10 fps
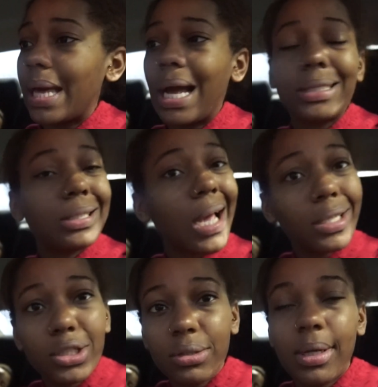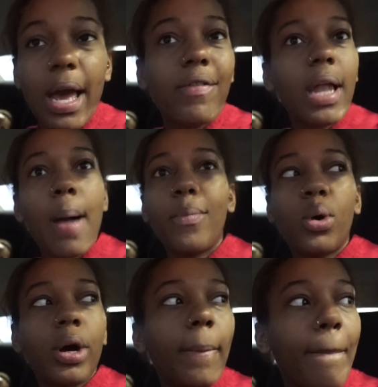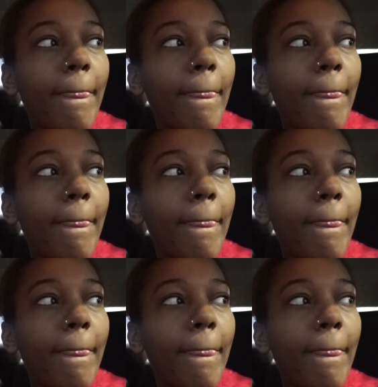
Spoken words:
Like, I just had to, and I have a lot more.